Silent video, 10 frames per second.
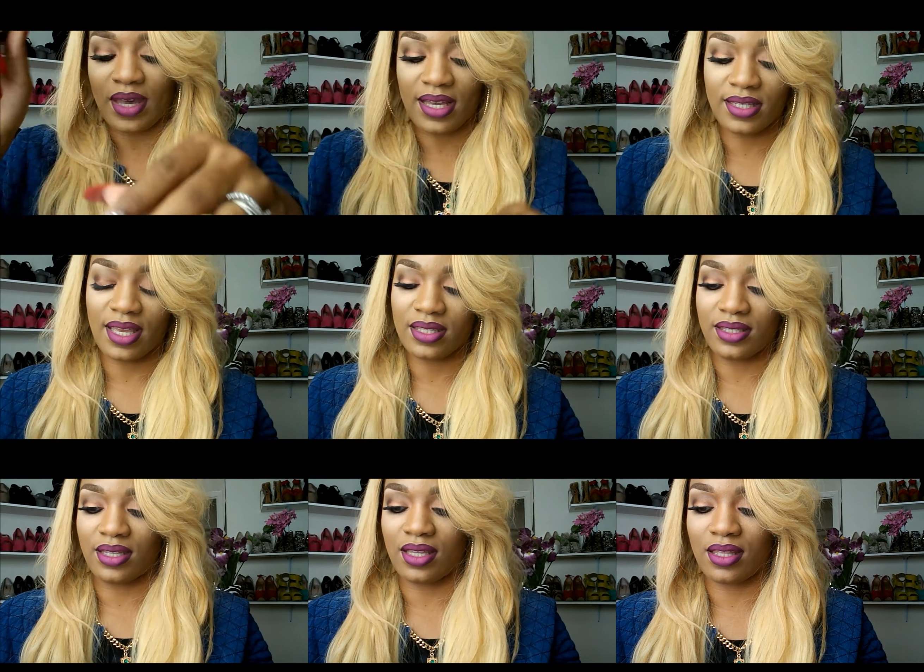you guys can't
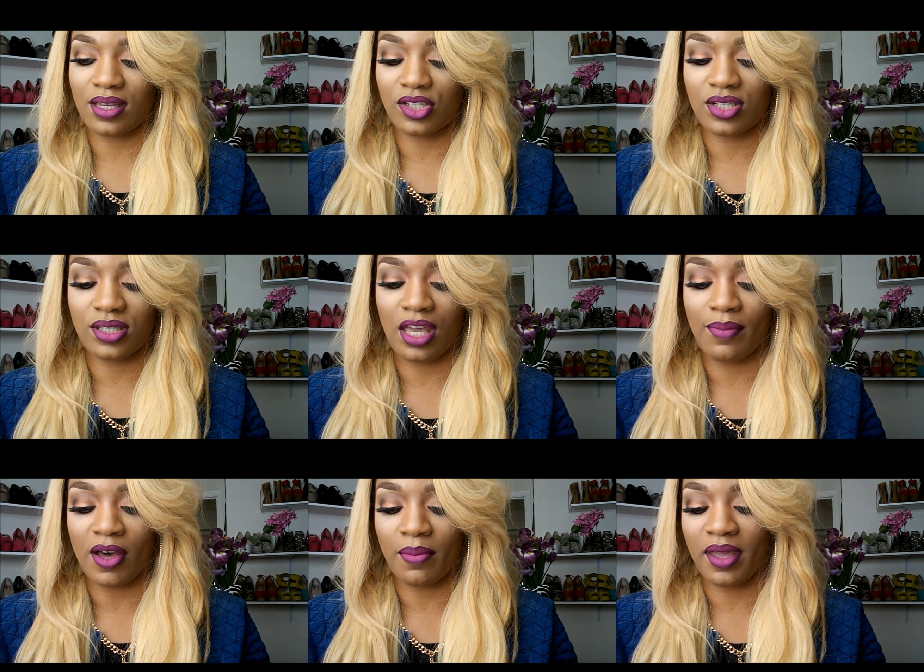see these, just
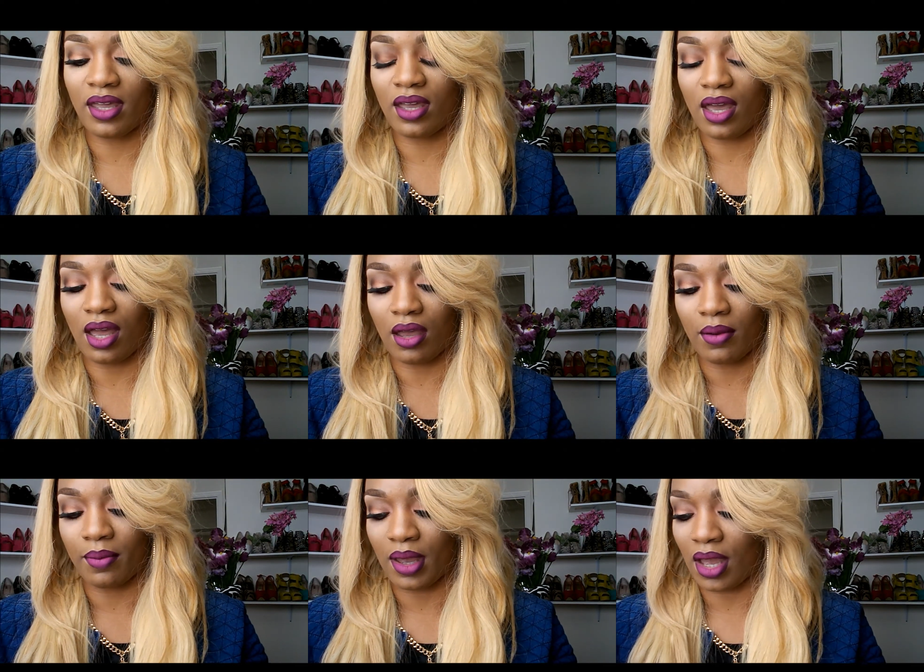email me.
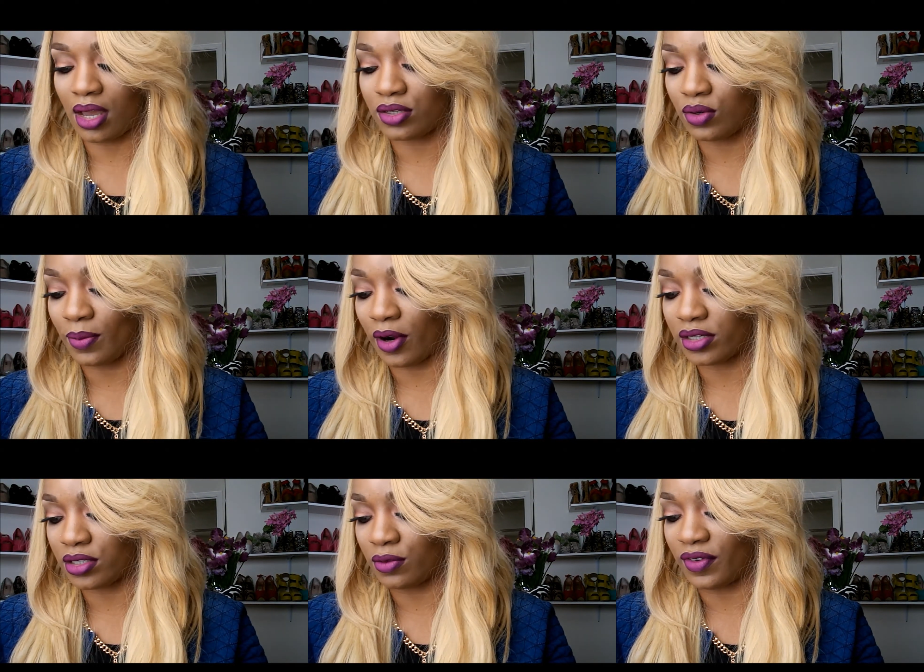I'll do a
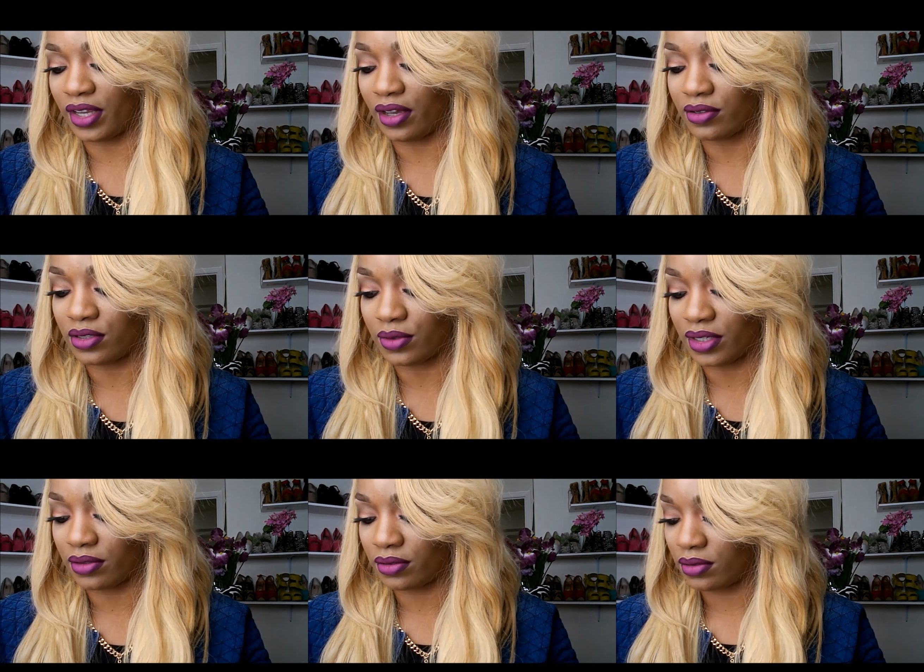part 2 video to
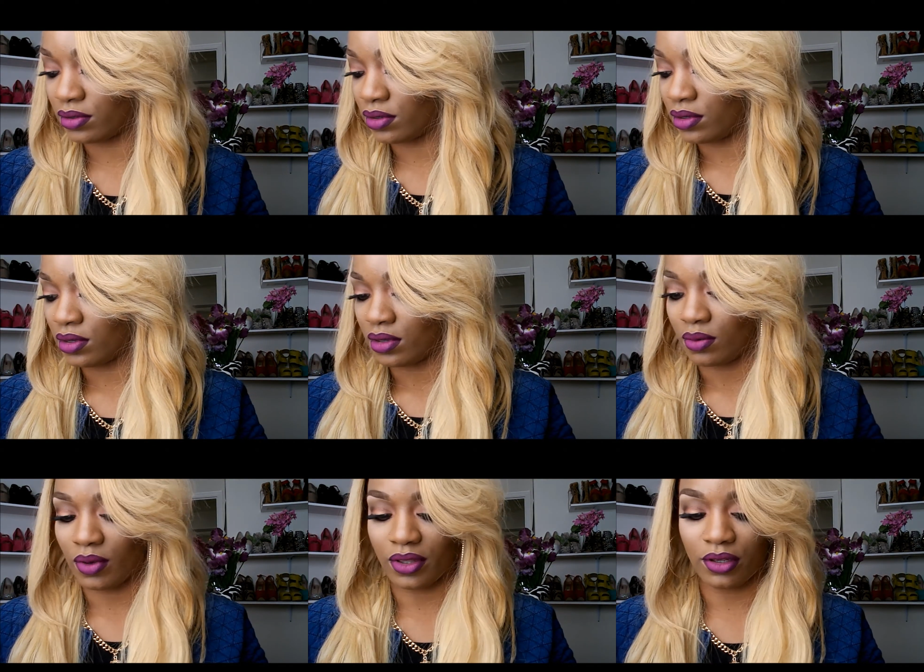it
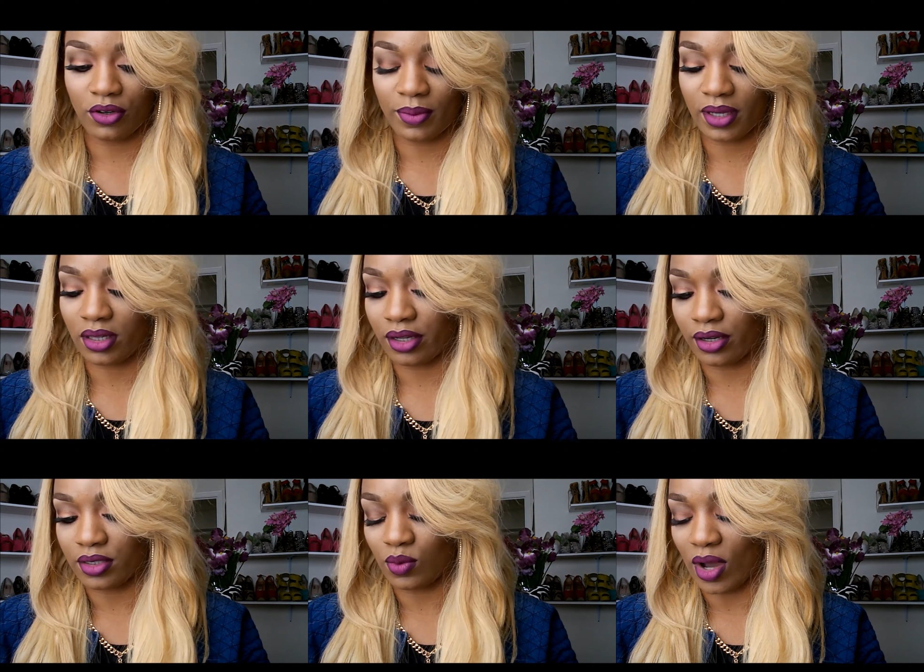with a little bit
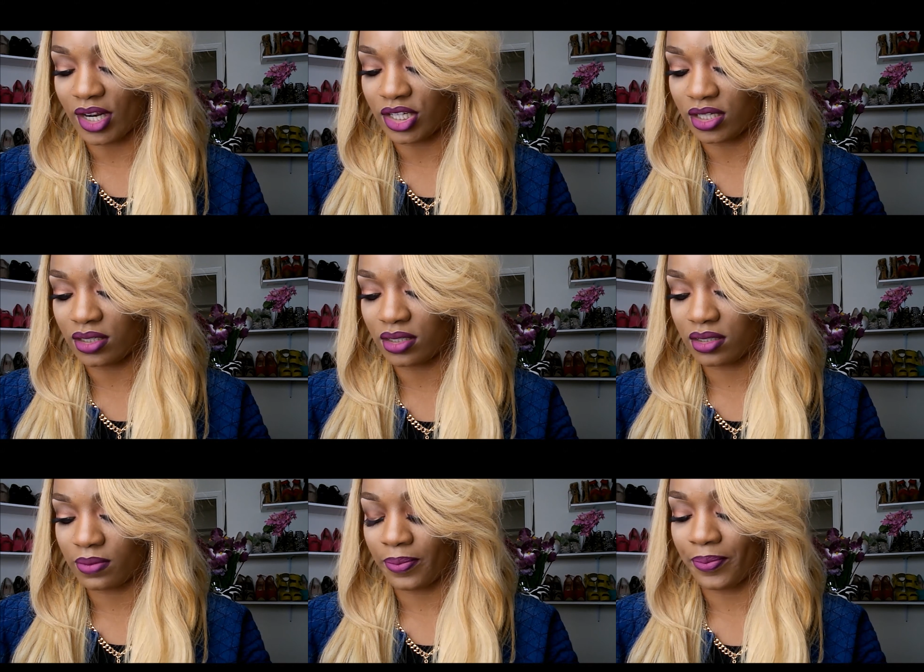clearer
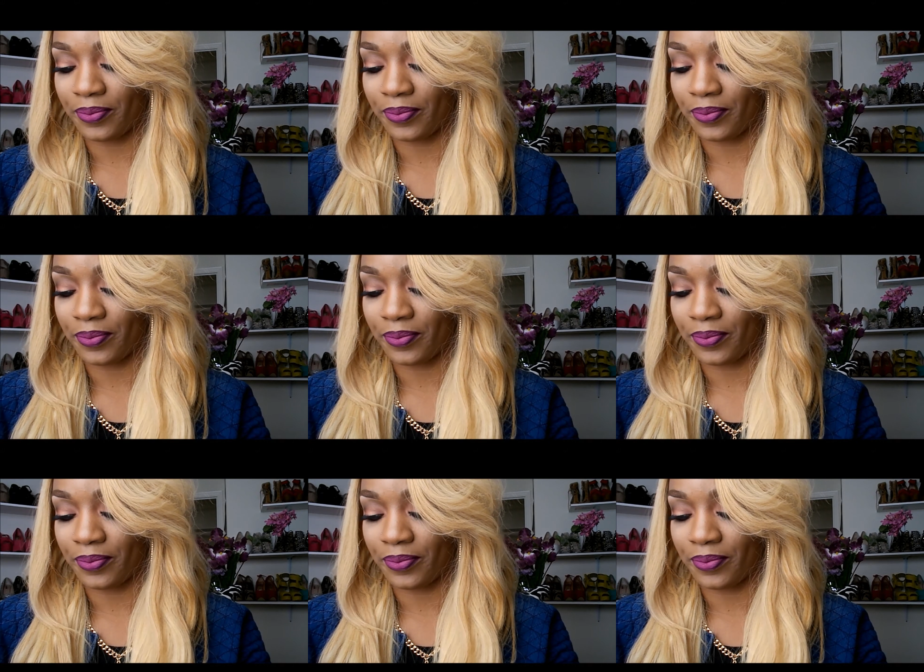swatches.